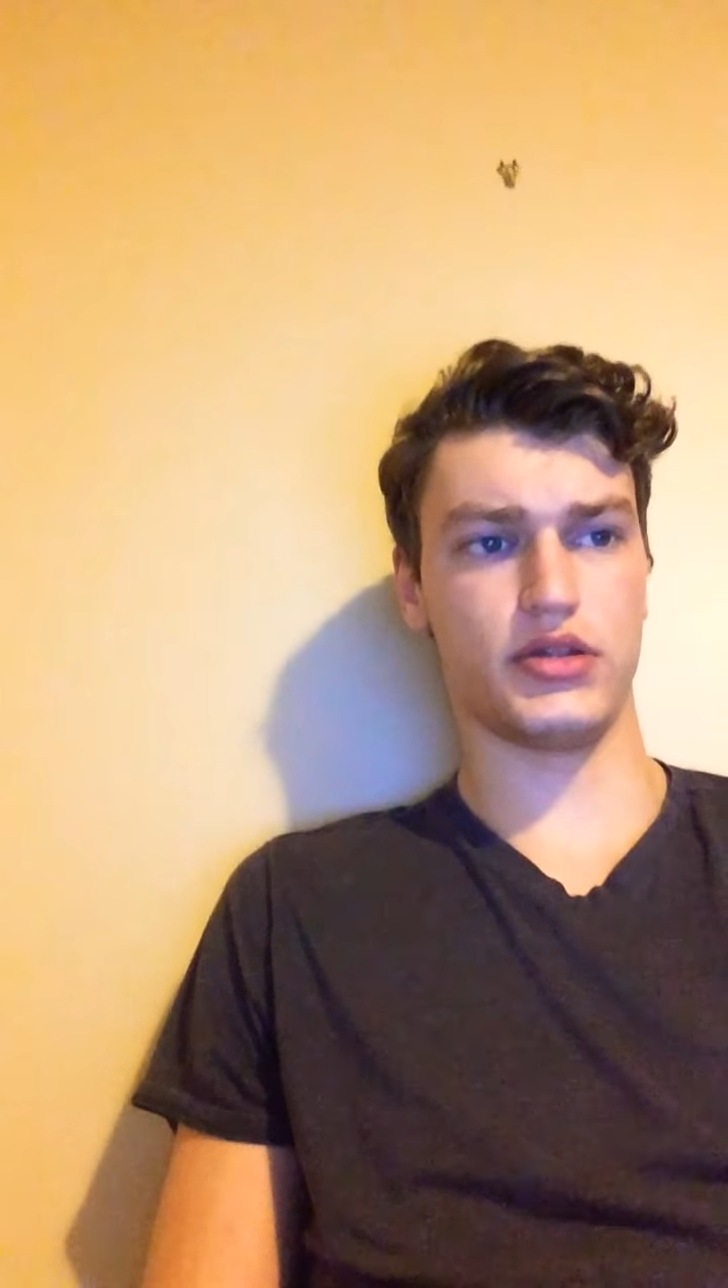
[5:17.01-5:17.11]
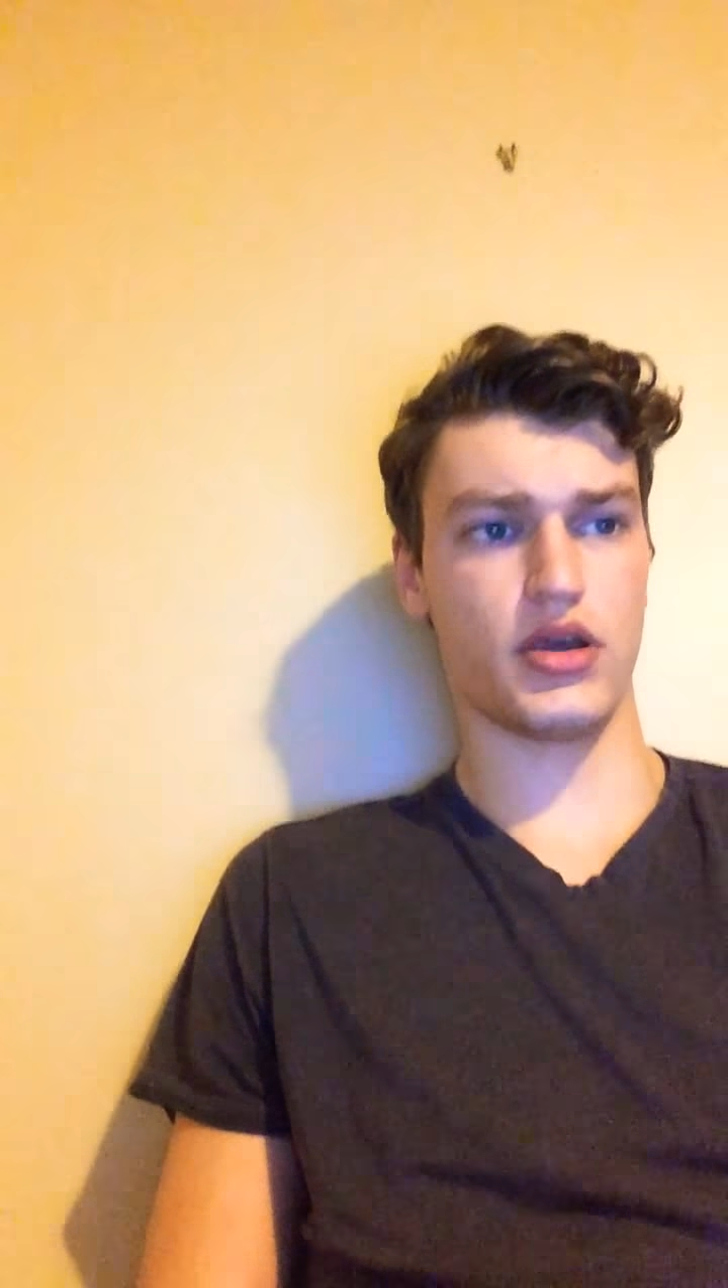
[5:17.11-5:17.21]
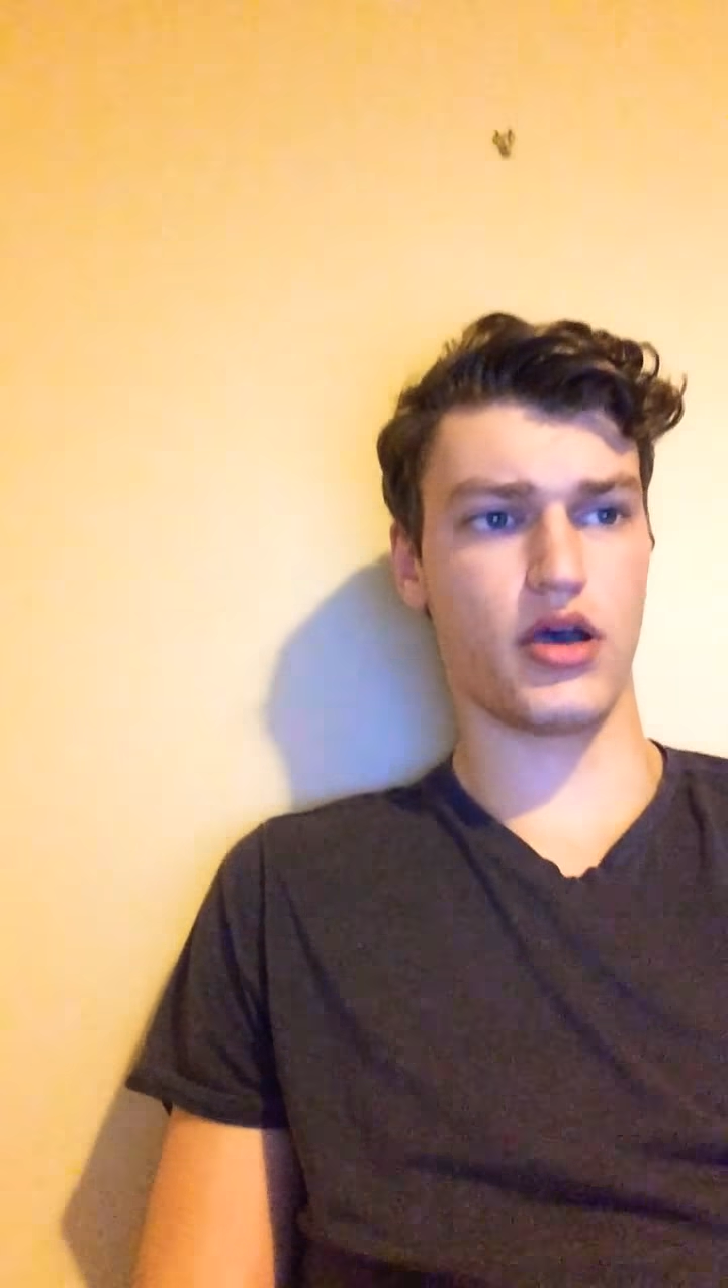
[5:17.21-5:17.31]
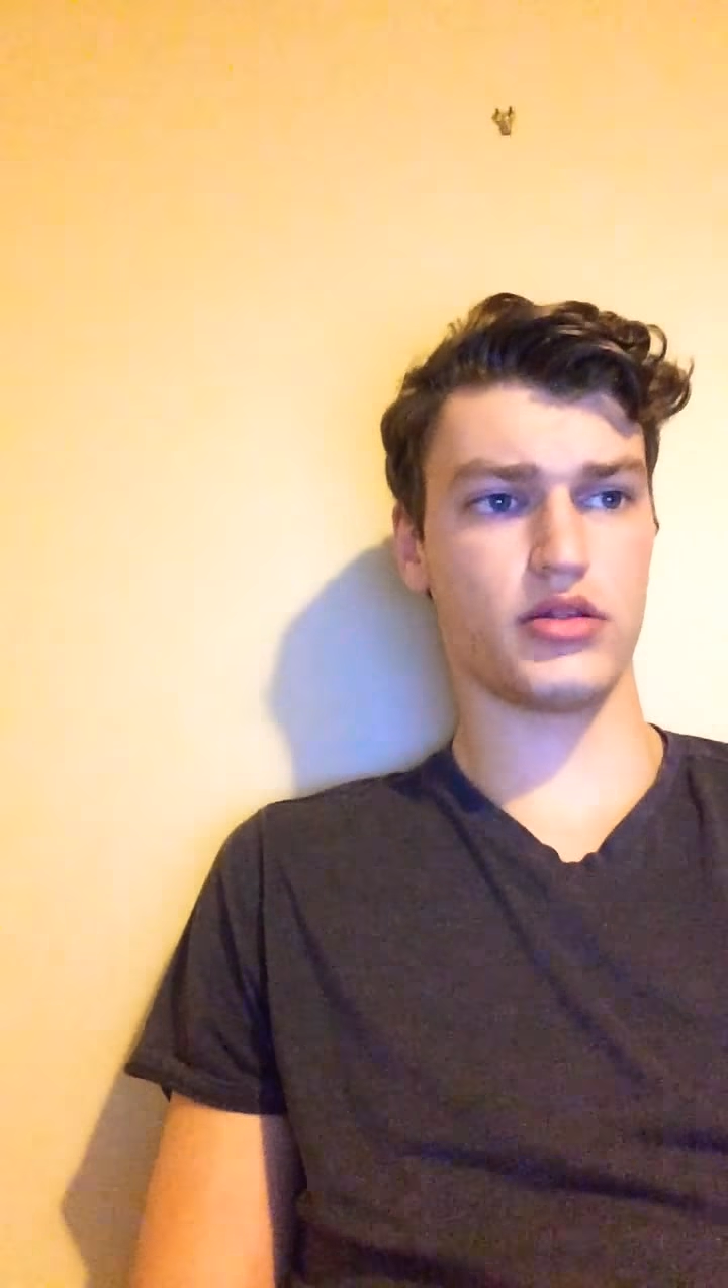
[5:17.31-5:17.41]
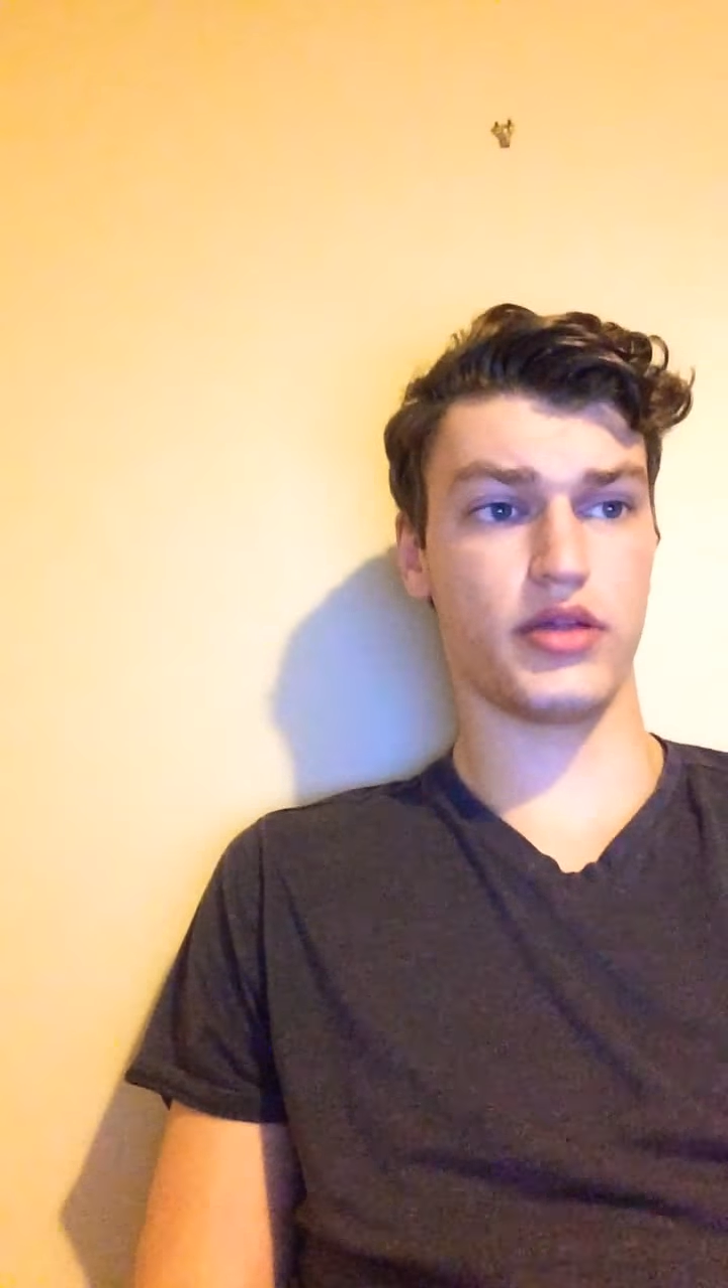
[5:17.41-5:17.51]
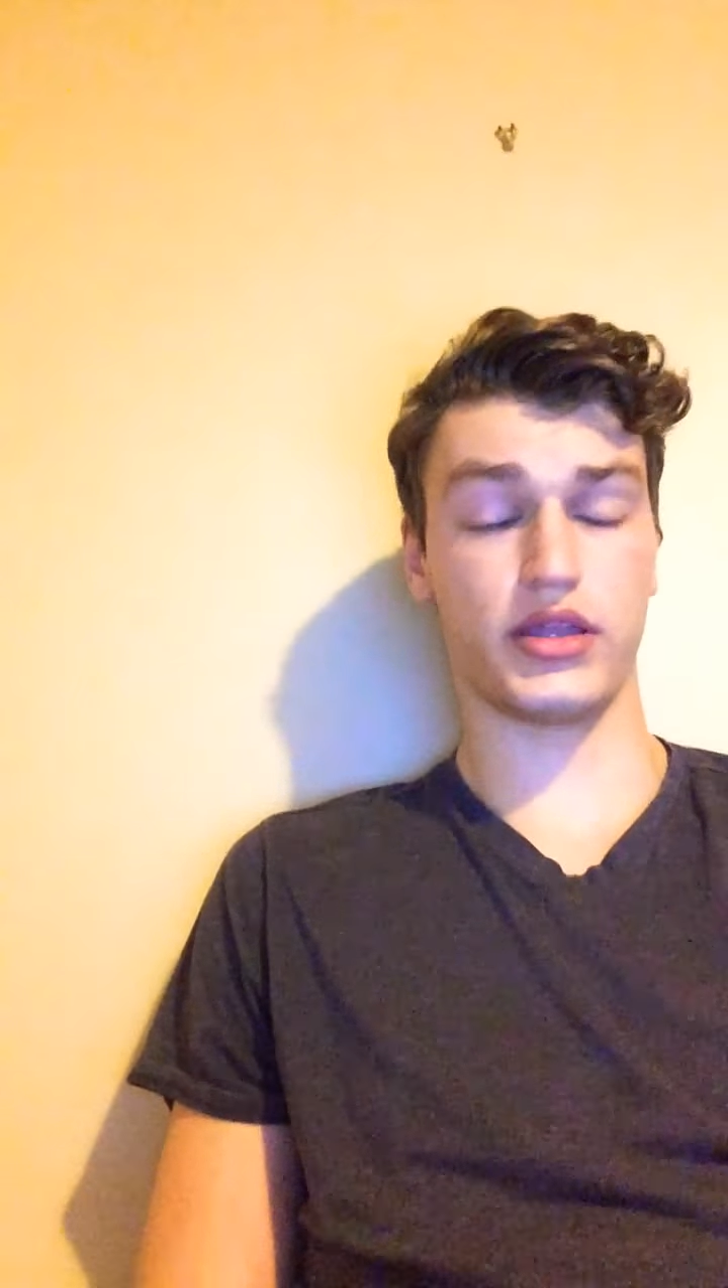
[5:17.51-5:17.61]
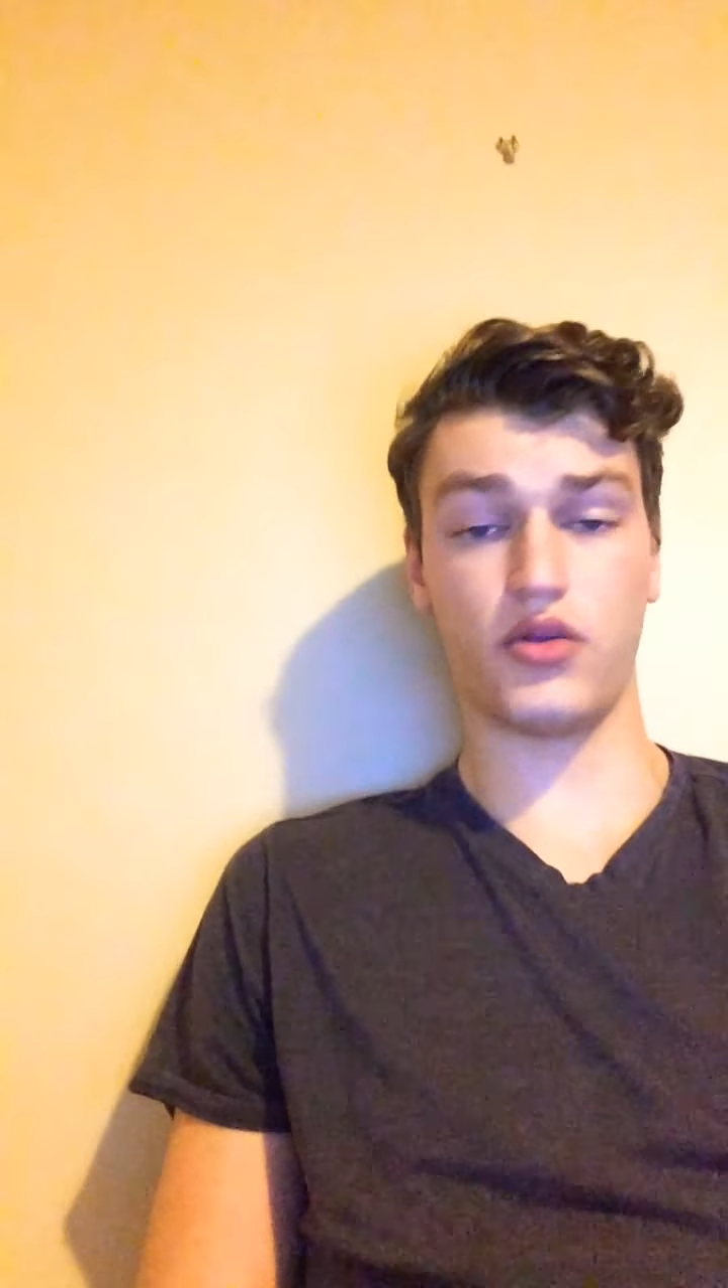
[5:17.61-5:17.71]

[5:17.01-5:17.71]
So like in